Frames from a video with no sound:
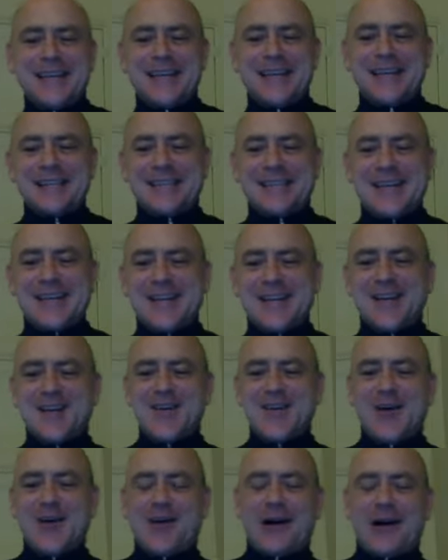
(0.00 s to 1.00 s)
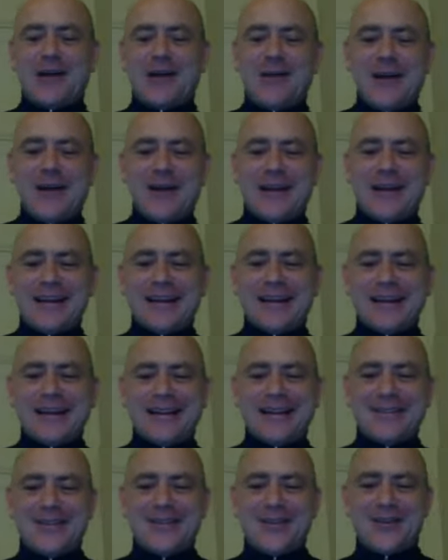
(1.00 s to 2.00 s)
saying hello. All right.
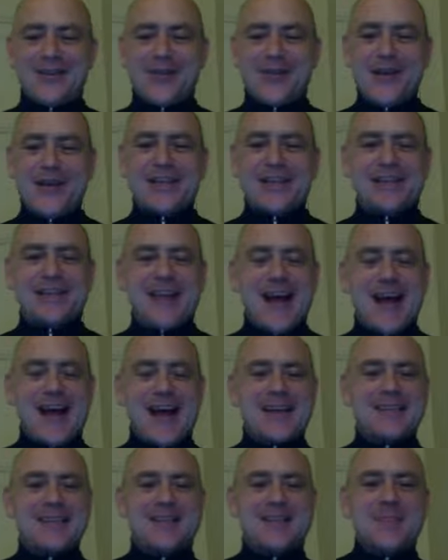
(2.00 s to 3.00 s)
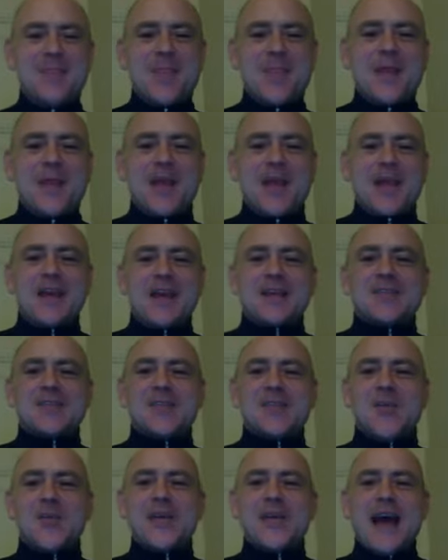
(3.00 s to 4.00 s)
Well, greetings, guys.
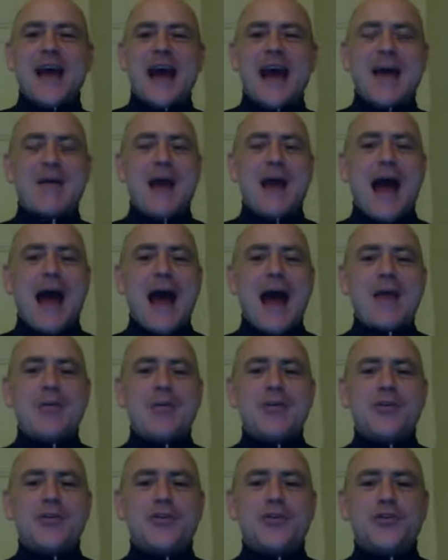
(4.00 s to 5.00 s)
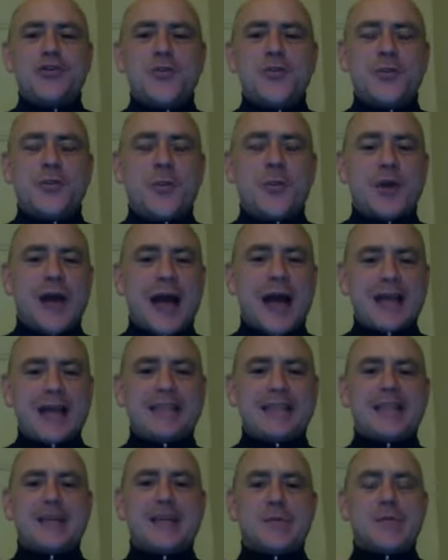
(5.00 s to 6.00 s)
So yeah, I would do what I
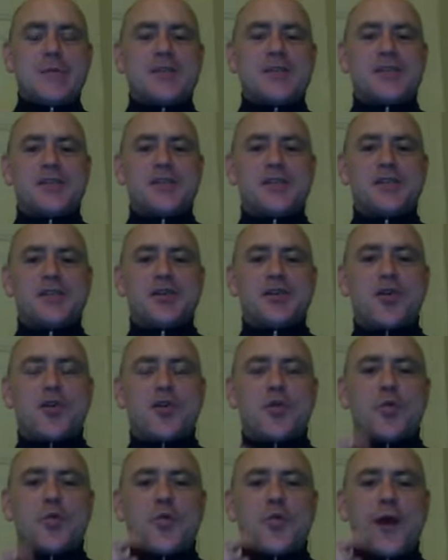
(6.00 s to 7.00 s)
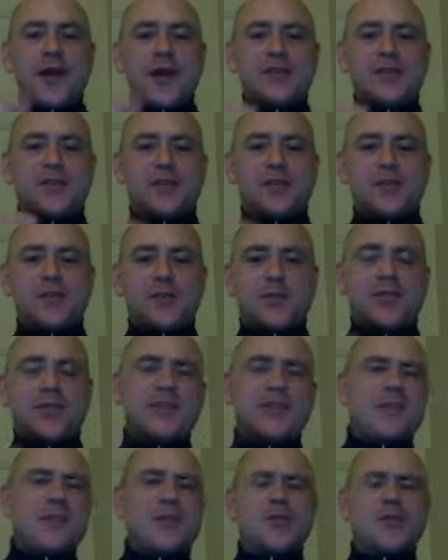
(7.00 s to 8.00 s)
did, which is go right to,
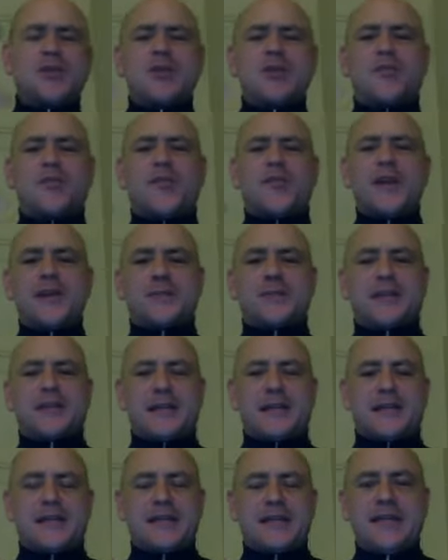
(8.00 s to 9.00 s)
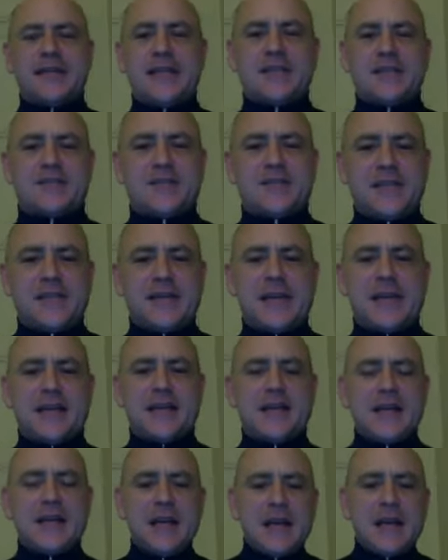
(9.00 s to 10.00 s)
because emotional freedom technique, EFT, and